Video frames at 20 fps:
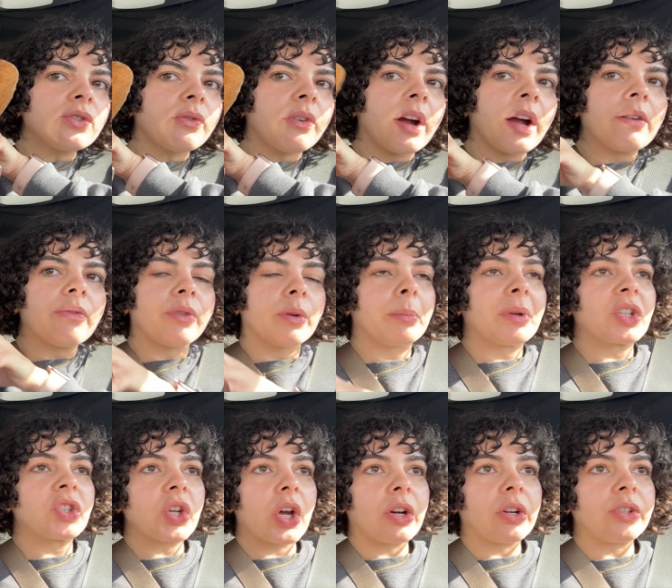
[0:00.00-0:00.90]
fry from
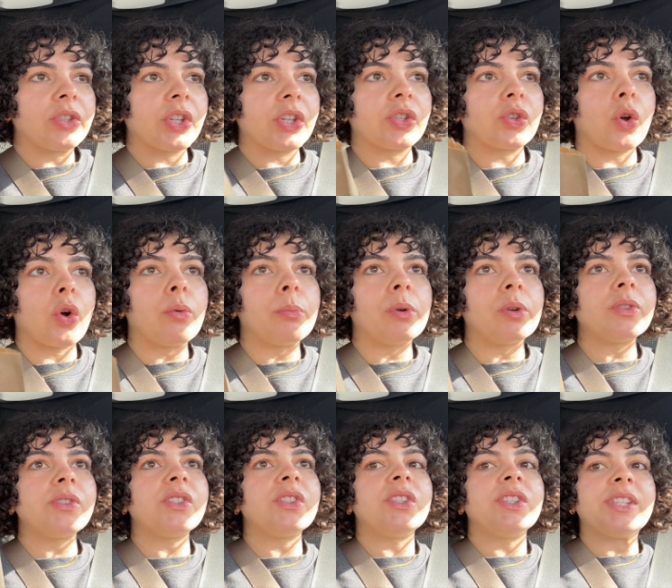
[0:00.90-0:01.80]
McDonald's is
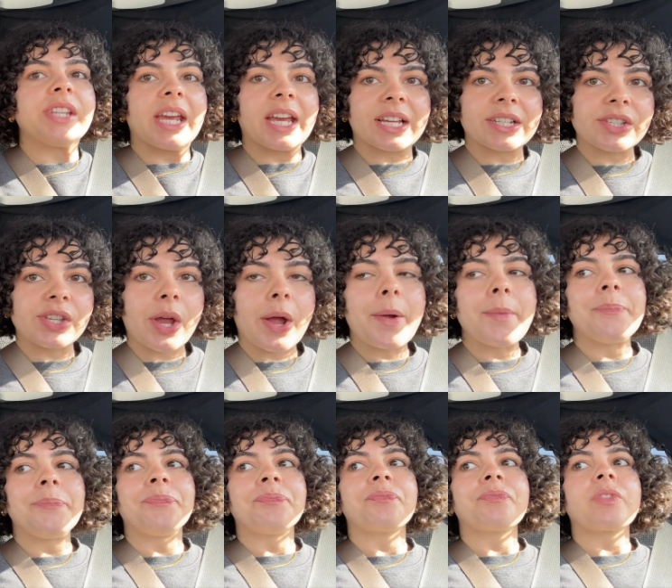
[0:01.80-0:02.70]
almost six
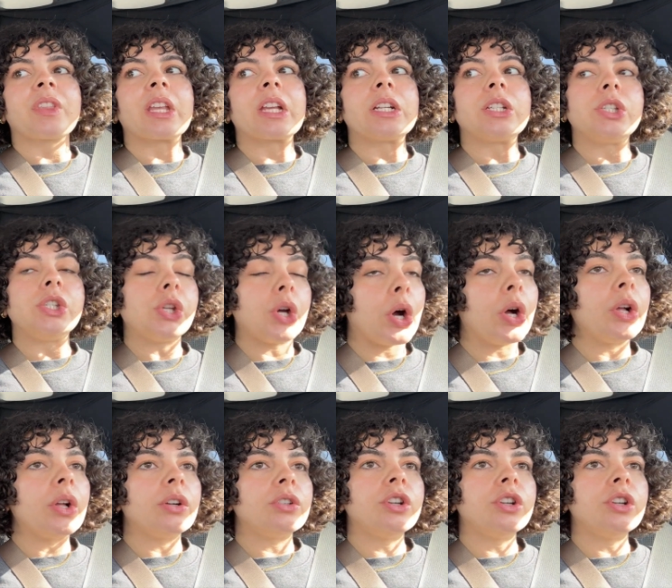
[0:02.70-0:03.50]
dollars.